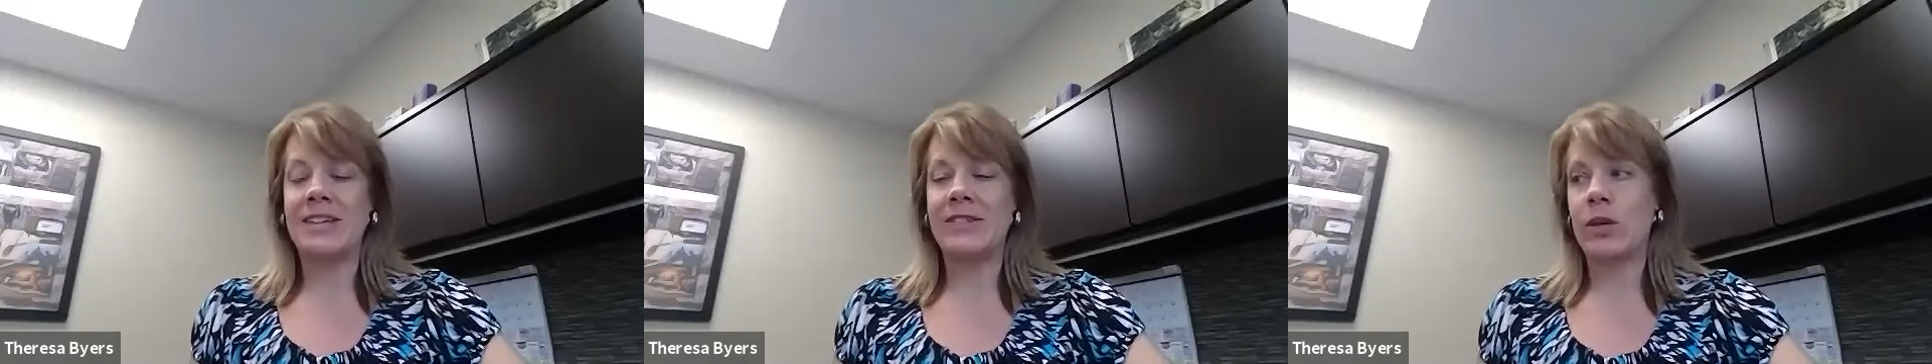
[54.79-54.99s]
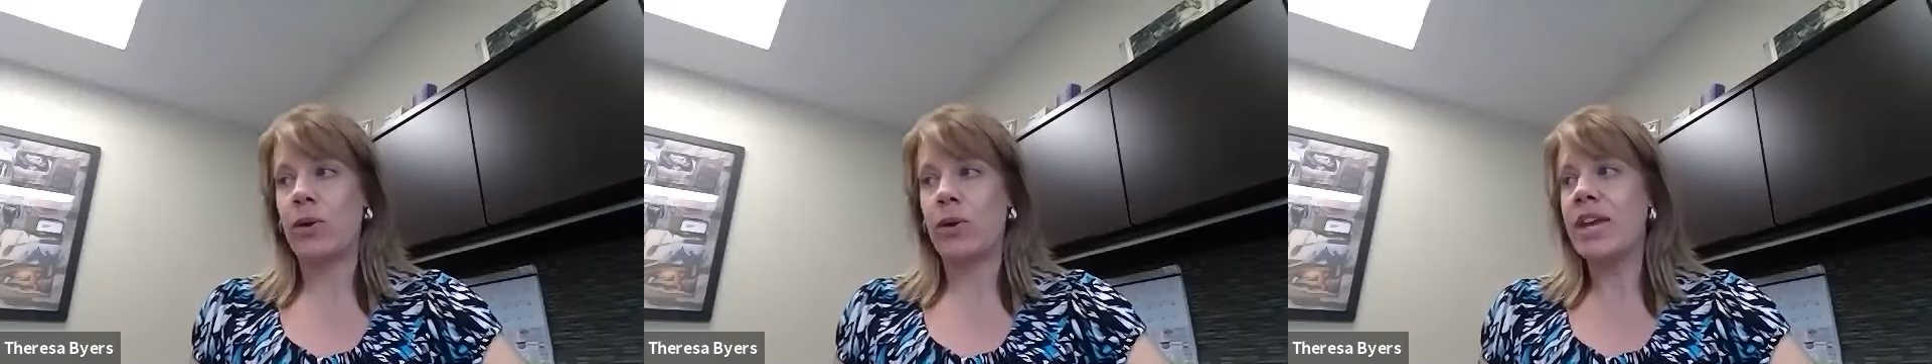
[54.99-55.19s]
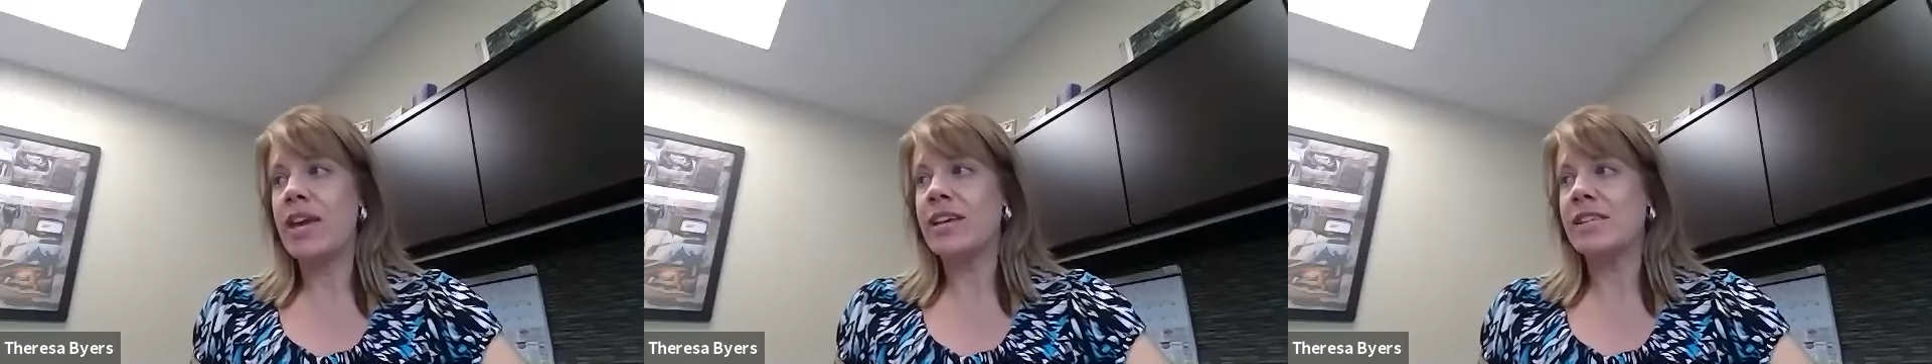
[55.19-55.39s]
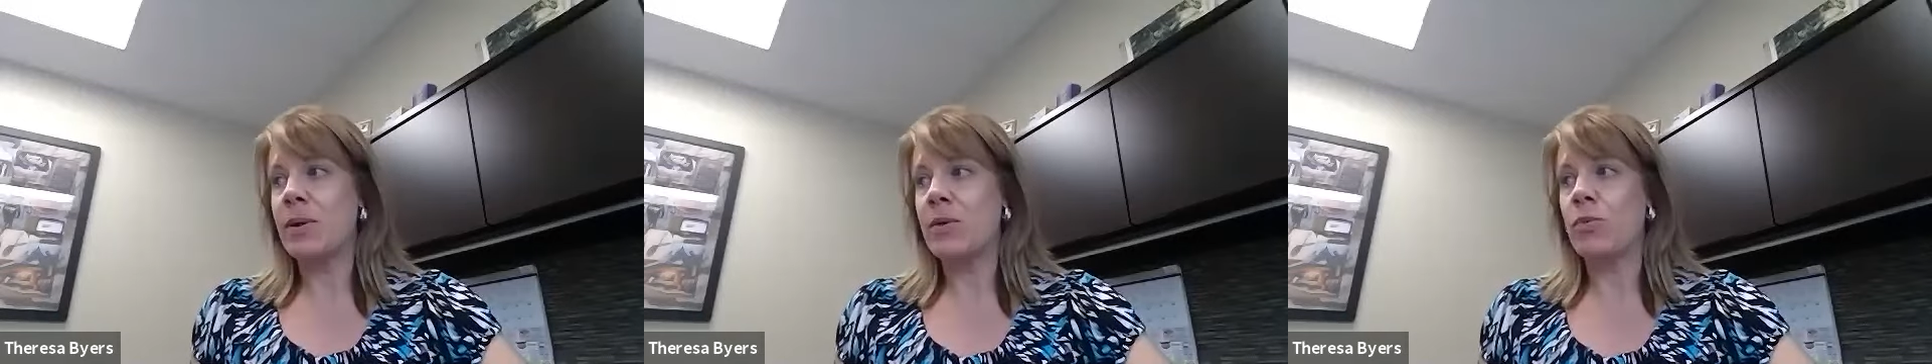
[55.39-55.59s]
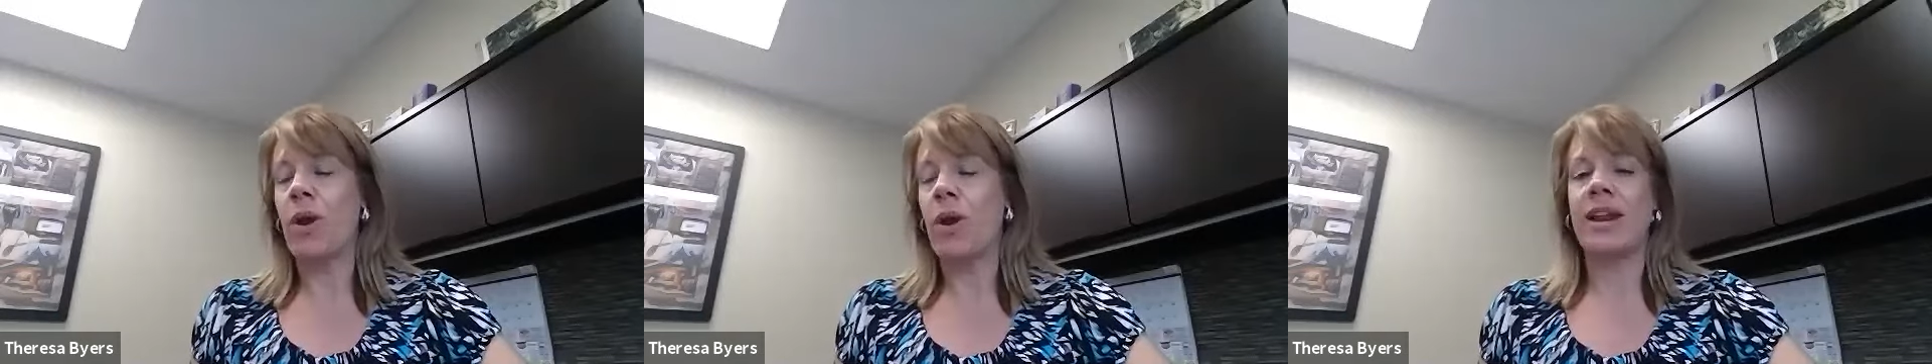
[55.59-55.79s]
So he has
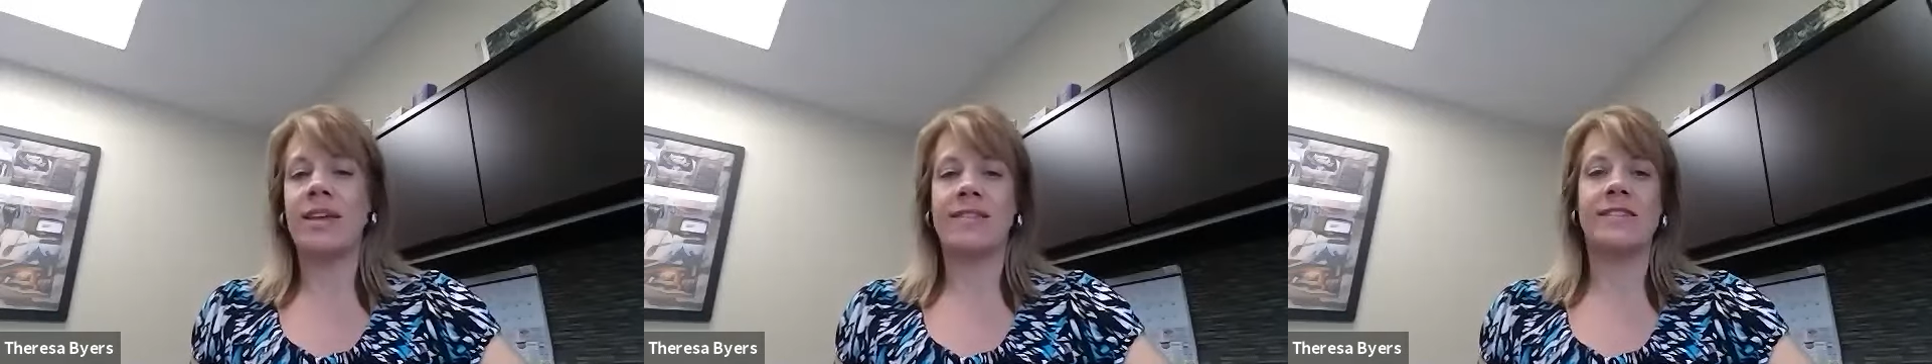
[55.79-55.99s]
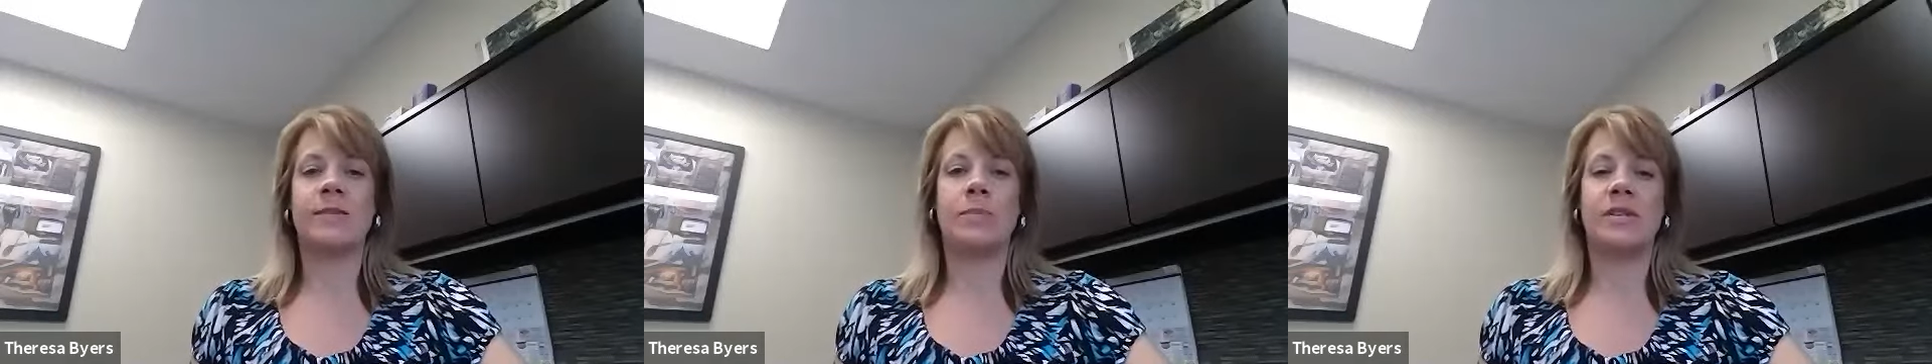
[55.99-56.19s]
been running this